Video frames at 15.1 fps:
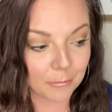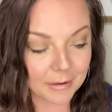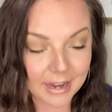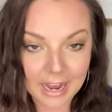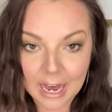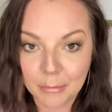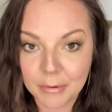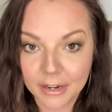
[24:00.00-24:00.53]

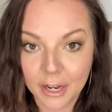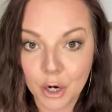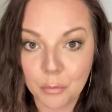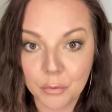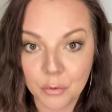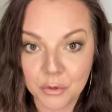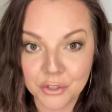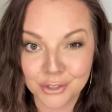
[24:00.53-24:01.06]
happy to help
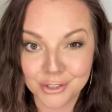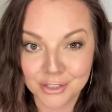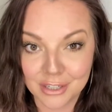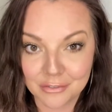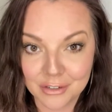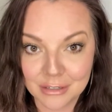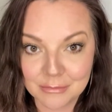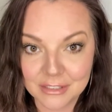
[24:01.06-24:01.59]
you when your
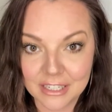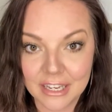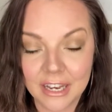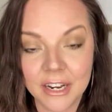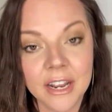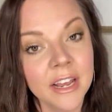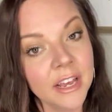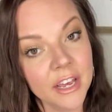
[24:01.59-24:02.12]
stuff comes
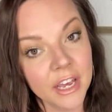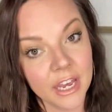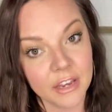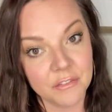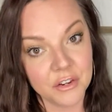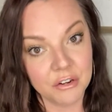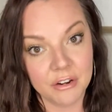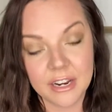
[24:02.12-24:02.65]
in.
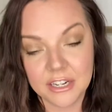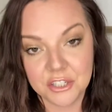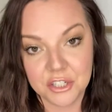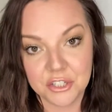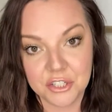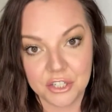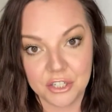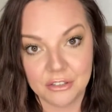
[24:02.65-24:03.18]
If you need to
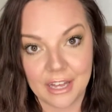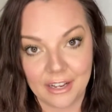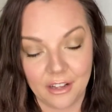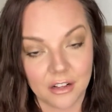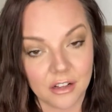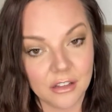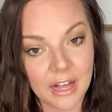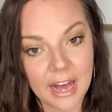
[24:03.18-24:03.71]
do like a
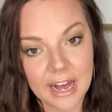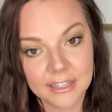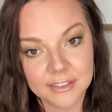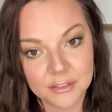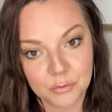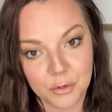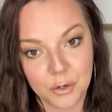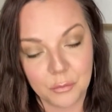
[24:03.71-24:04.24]

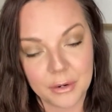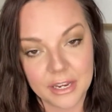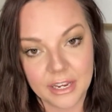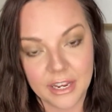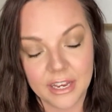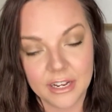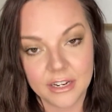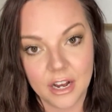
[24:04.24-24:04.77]
class where we
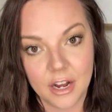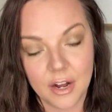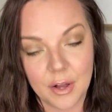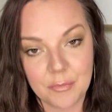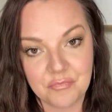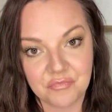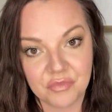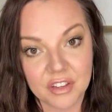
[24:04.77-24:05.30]
can
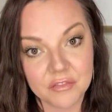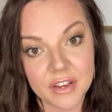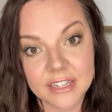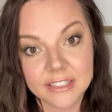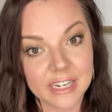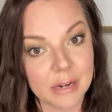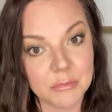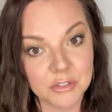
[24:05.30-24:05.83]

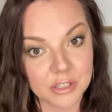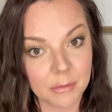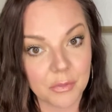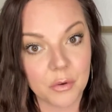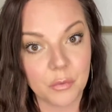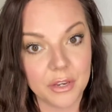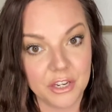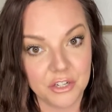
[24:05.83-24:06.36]
FaceTime or
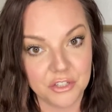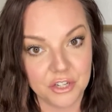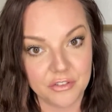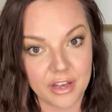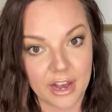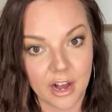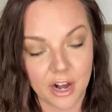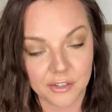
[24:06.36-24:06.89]
something, we can do
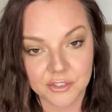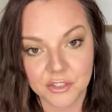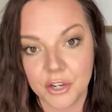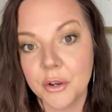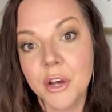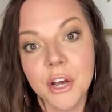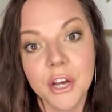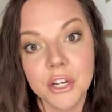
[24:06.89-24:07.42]
that
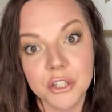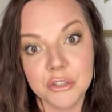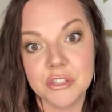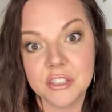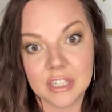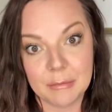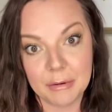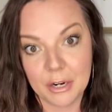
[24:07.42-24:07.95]
also. You
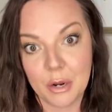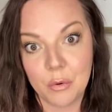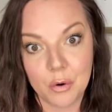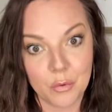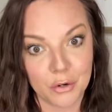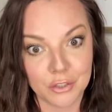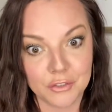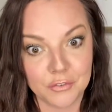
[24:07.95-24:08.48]
just let me know what
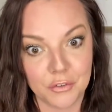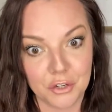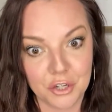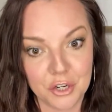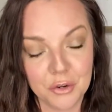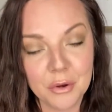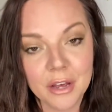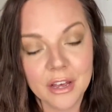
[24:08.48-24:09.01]
works for
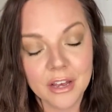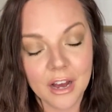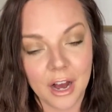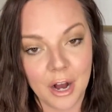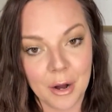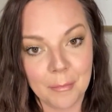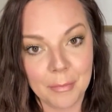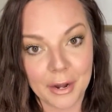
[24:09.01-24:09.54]
you.
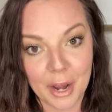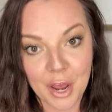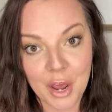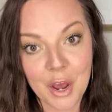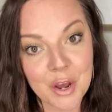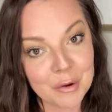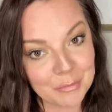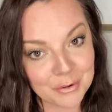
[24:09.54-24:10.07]
But I
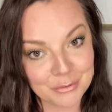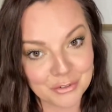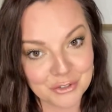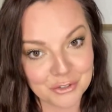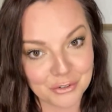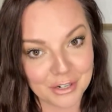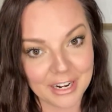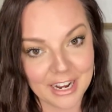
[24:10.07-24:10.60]
hope you
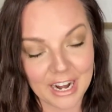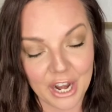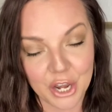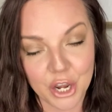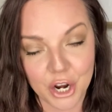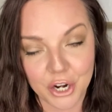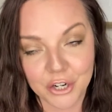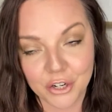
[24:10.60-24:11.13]
enjoy it. I
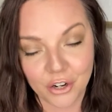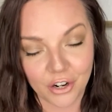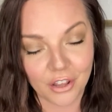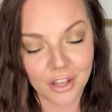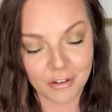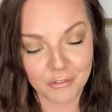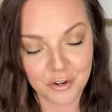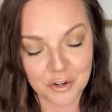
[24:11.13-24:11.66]
know you're gonna
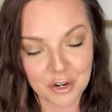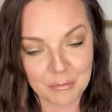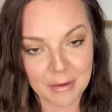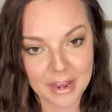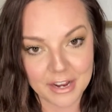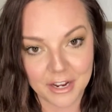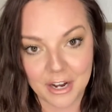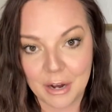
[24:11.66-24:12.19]
love your new
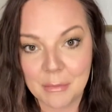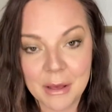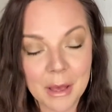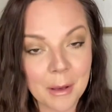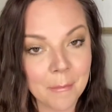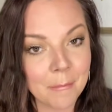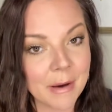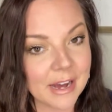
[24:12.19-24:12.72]
makeup.
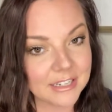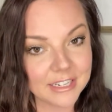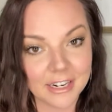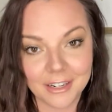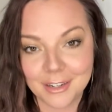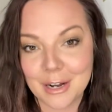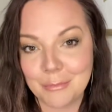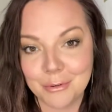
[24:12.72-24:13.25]
Might take
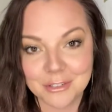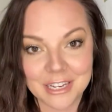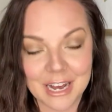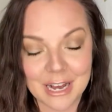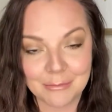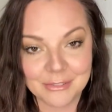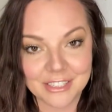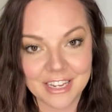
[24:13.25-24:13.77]
a couple
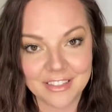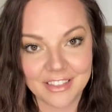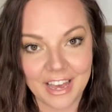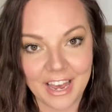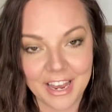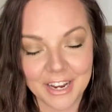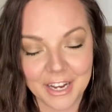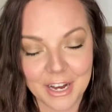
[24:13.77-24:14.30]
times getting the
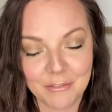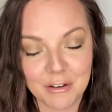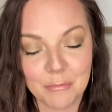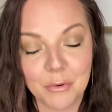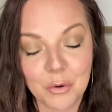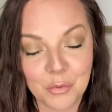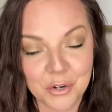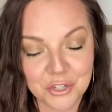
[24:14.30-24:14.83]
hang of it,
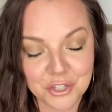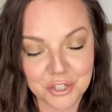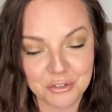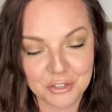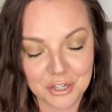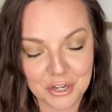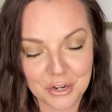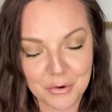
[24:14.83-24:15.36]
but once you
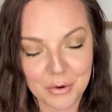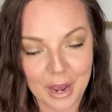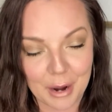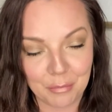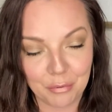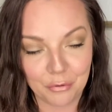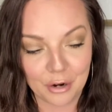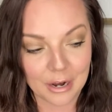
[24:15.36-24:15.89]
do, I
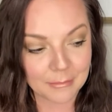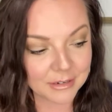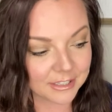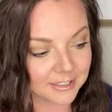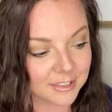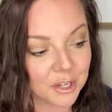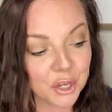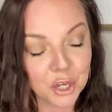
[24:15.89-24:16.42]

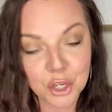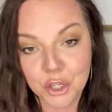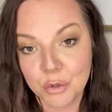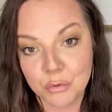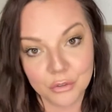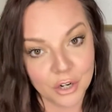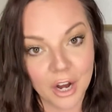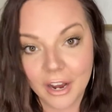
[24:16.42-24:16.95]
promise you
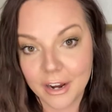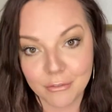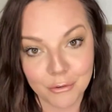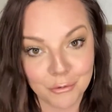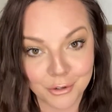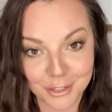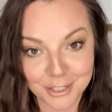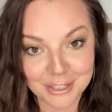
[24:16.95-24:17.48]
will not ever
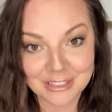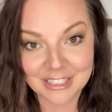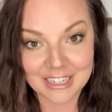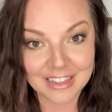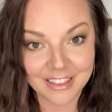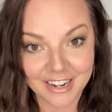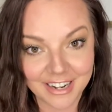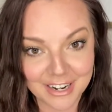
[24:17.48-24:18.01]
want to use
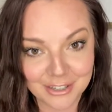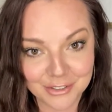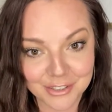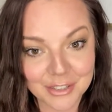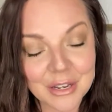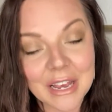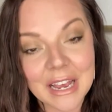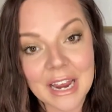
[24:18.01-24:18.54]
anything else.
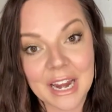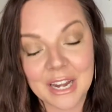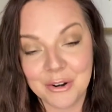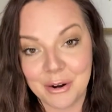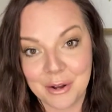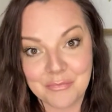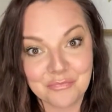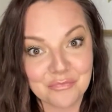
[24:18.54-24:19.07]

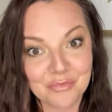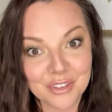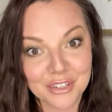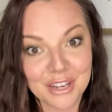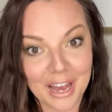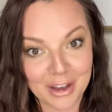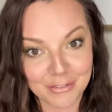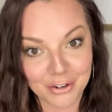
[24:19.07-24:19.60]
Anyway,
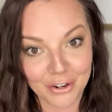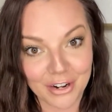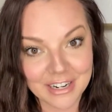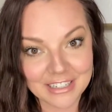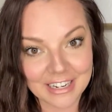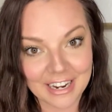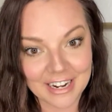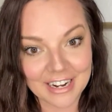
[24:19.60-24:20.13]
have a great
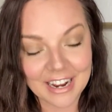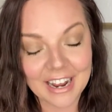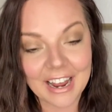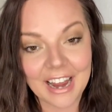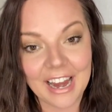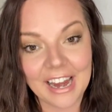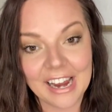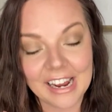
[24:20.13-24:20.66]
day
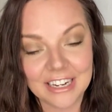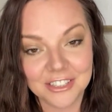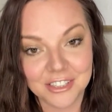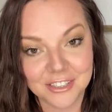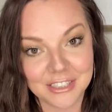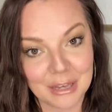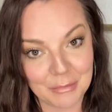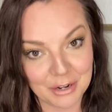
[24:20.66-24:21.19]
and
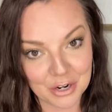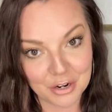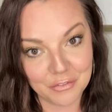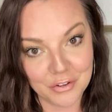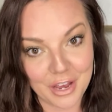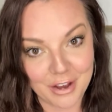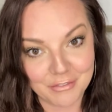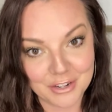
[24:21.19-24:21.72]
just let me know if
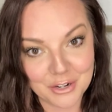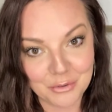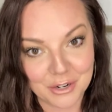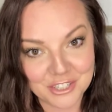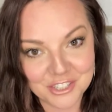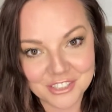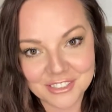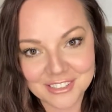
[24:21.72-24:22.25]
you have any
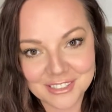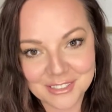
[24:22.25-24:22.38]
questions.